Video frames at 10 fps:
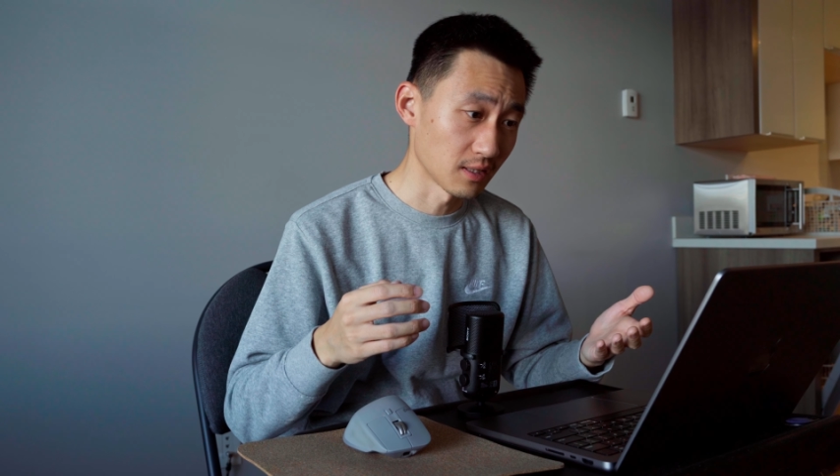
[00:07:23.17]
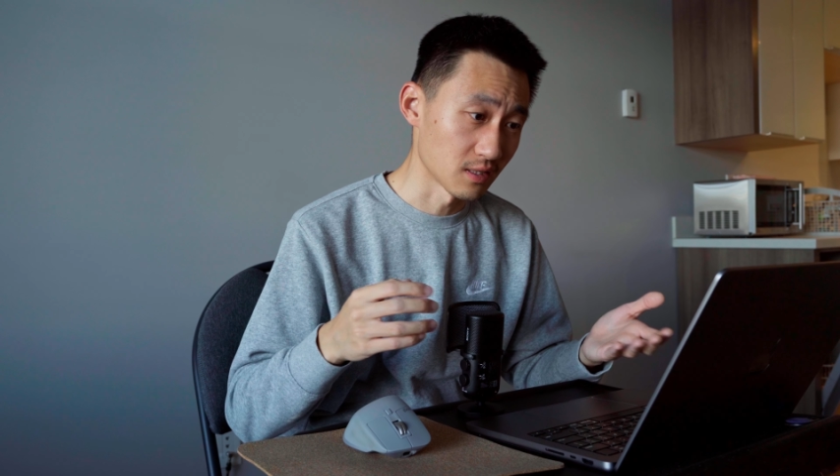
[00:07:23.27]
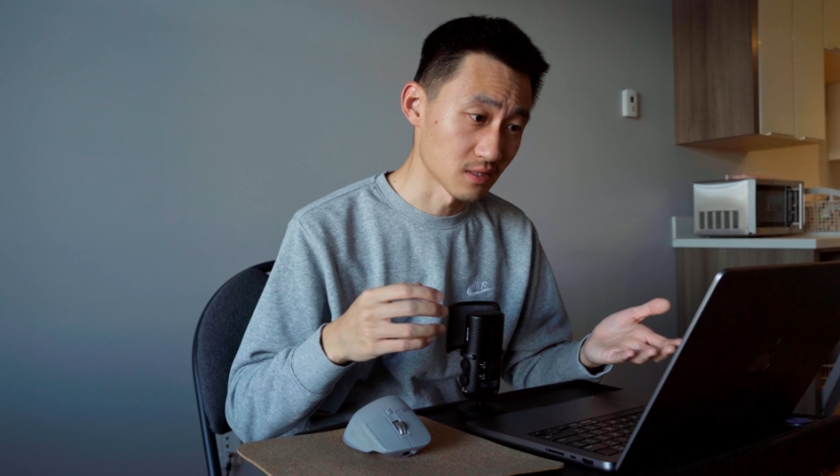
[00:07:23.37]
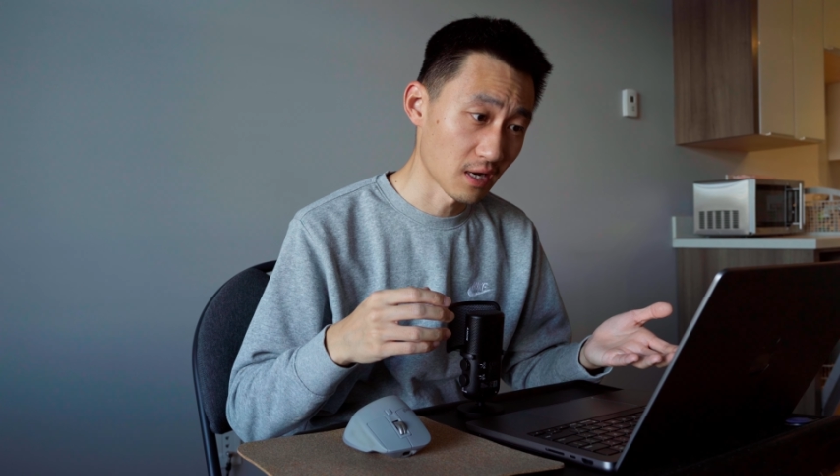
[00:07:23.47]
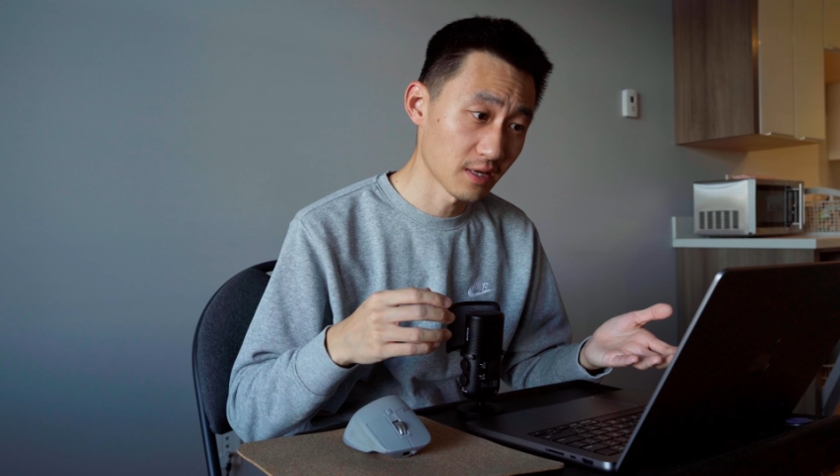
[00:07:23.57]

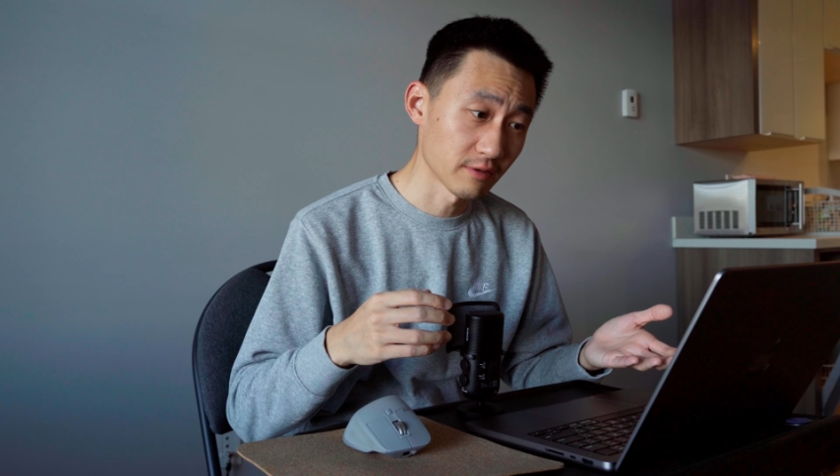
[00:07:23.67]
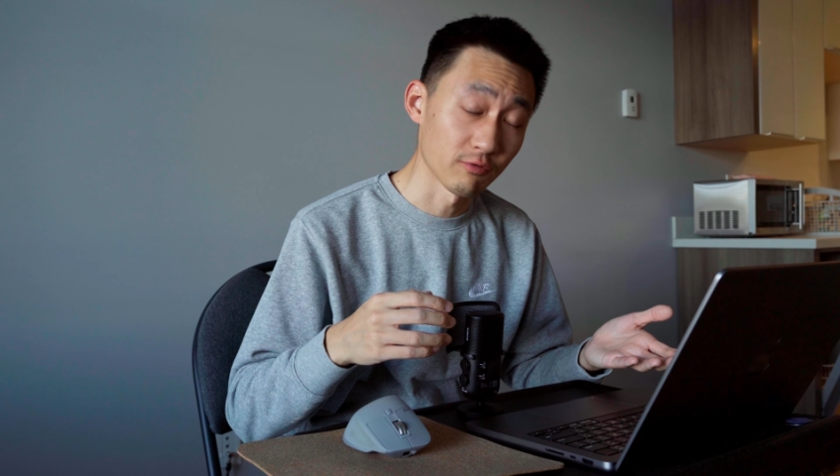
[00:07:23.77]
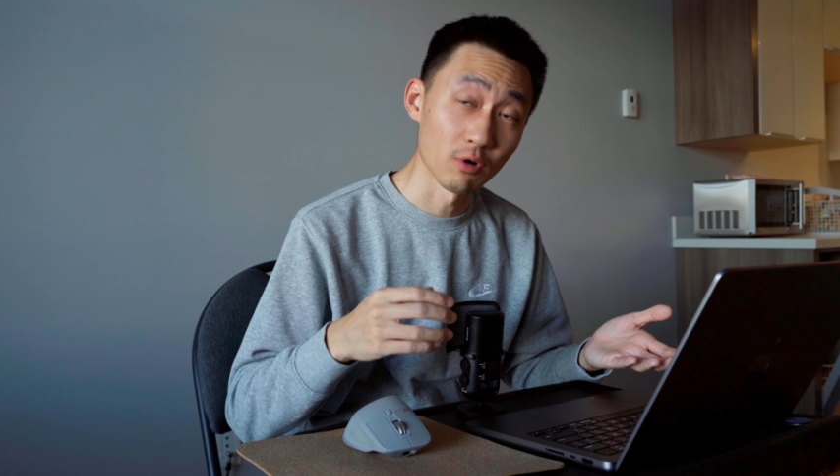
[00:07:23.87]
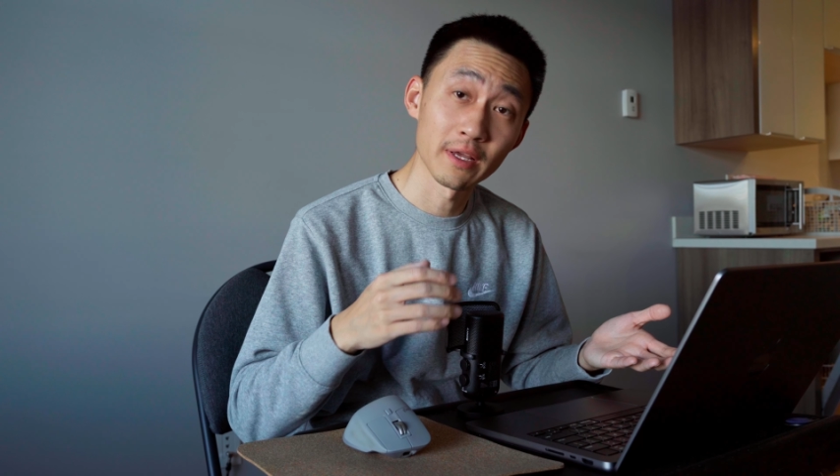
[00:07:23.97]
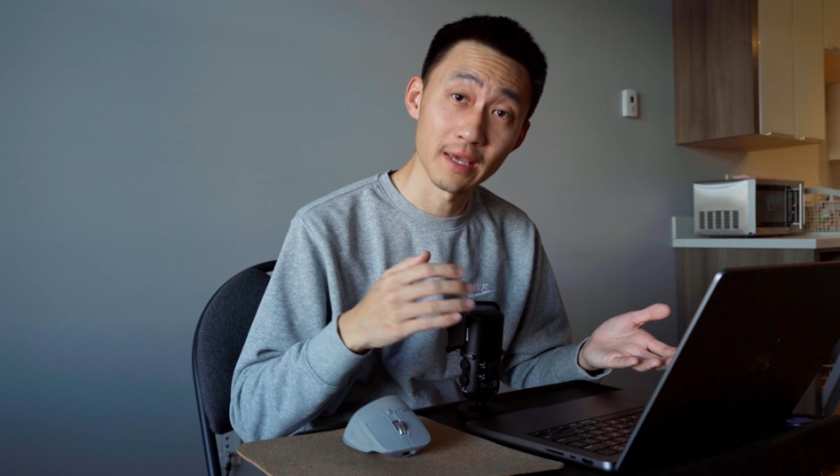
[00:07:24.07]
designed
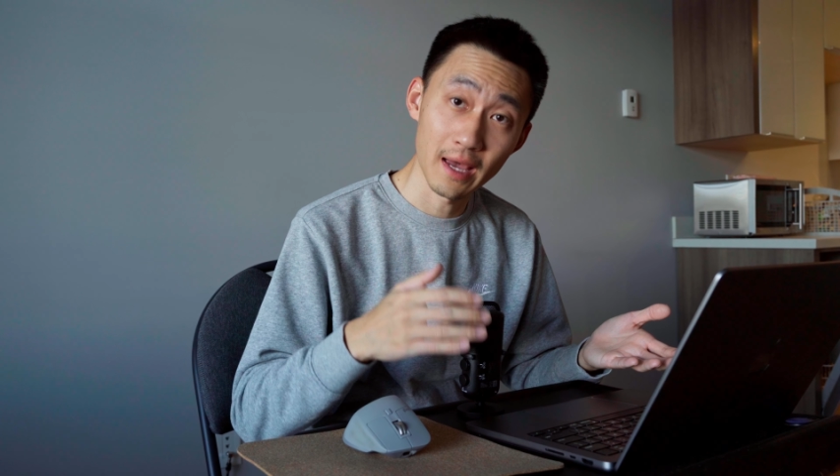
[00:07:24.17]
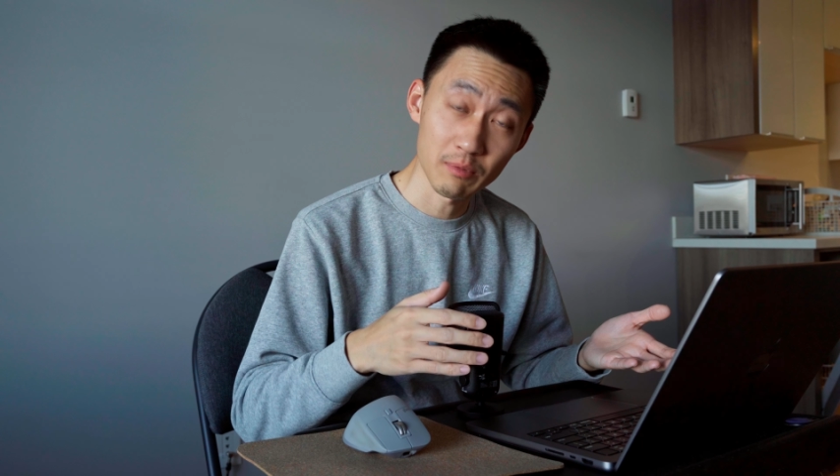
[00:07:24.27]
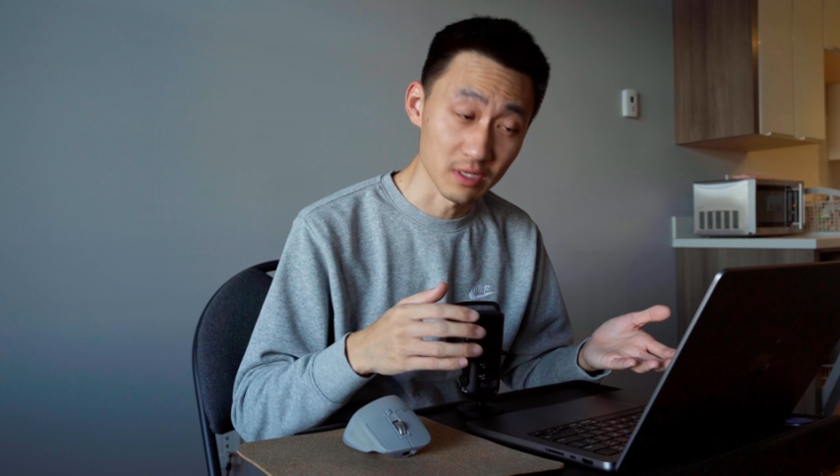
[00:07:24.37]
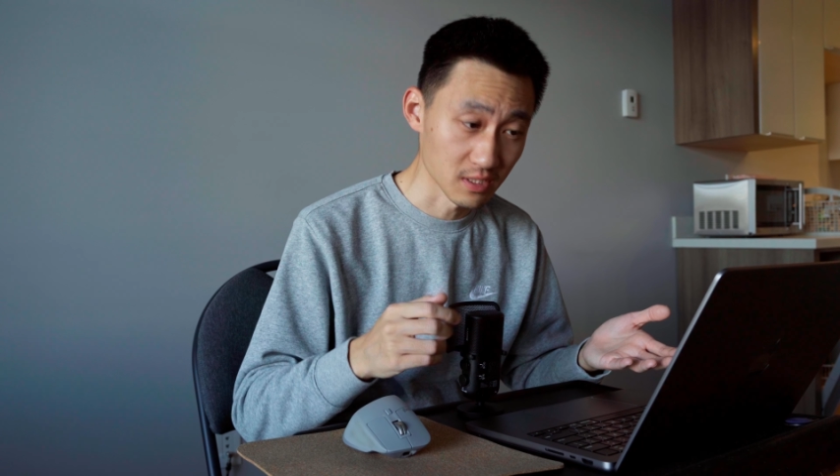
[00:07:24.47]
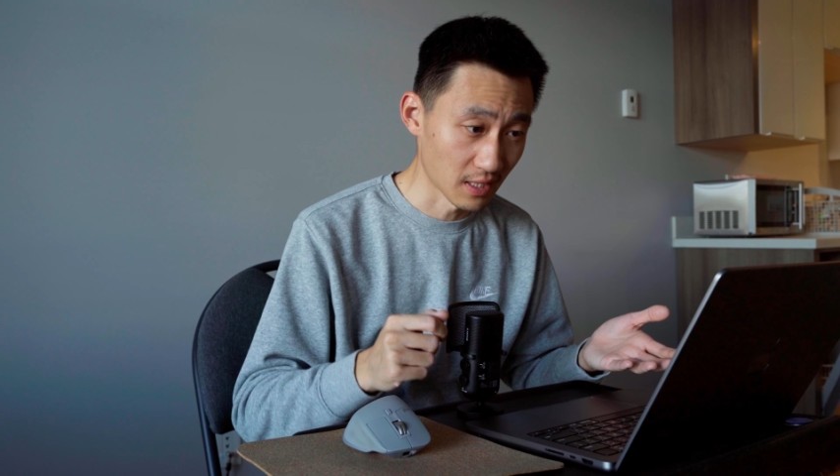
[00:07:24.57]
for
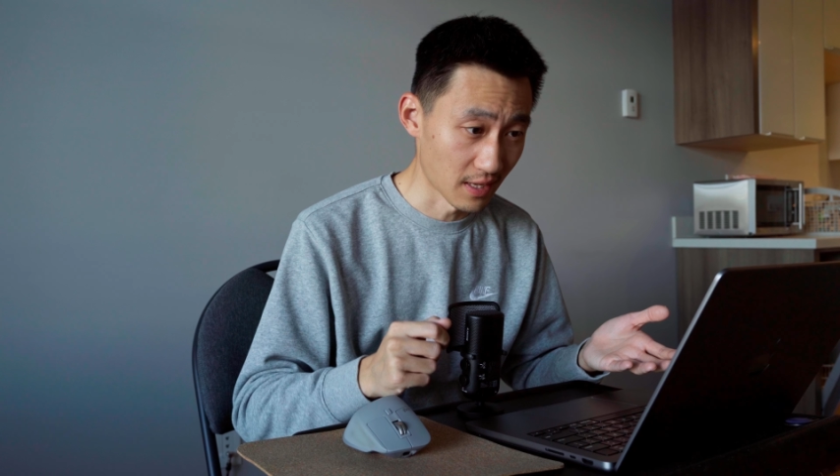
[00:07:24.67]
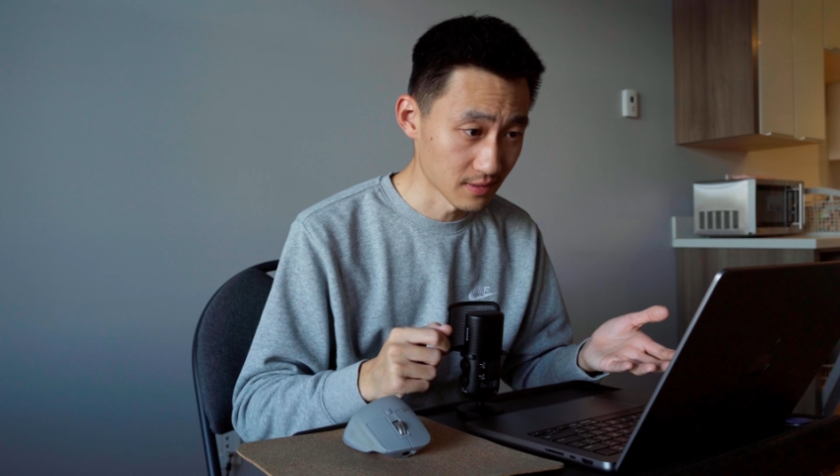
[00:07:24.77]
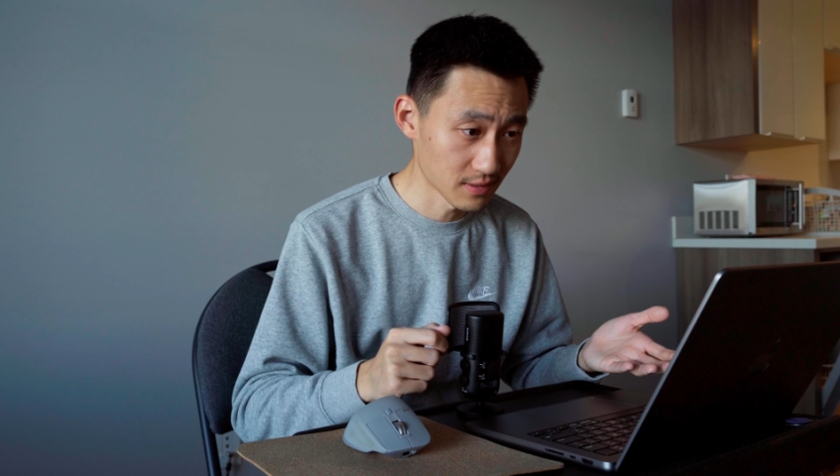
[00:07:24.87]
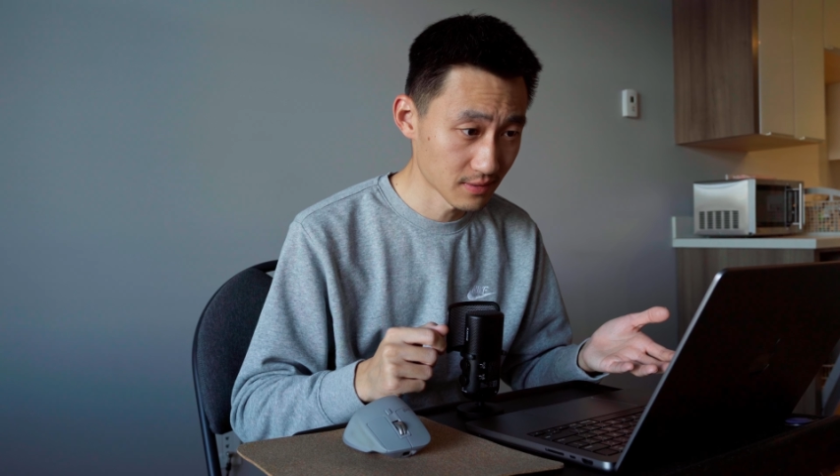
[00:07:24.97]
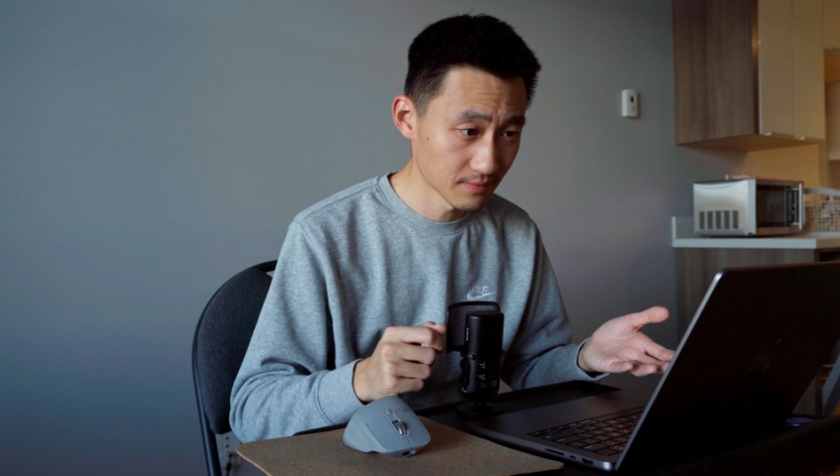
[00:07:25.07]
camera
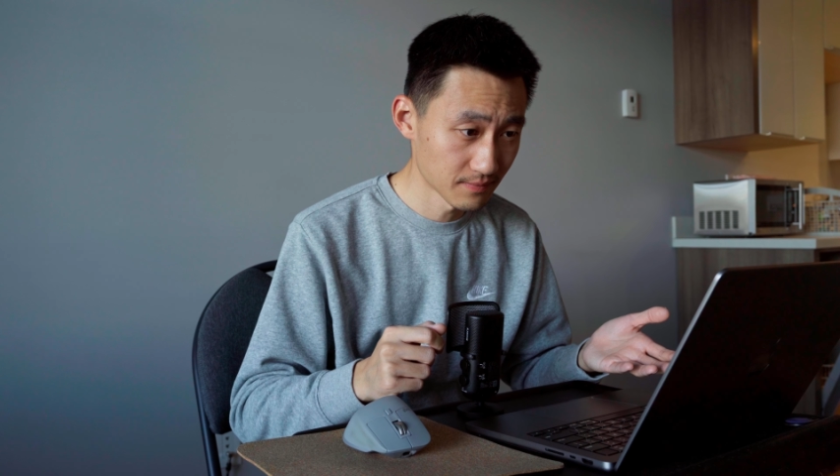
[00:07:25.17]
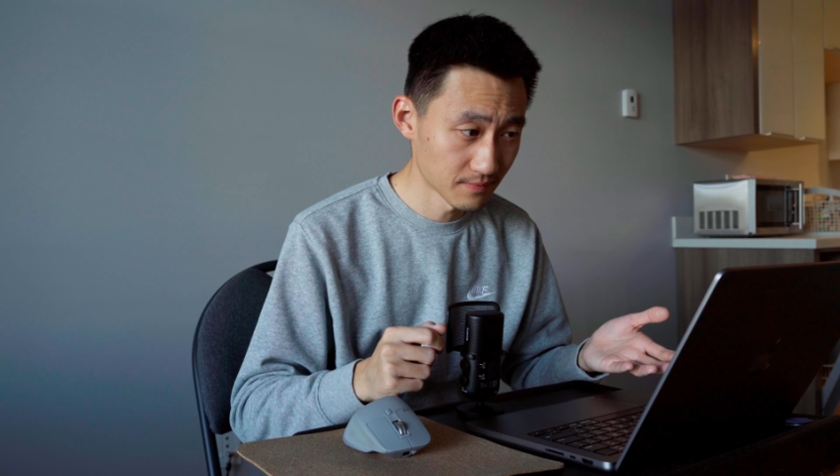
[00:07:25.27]
scans.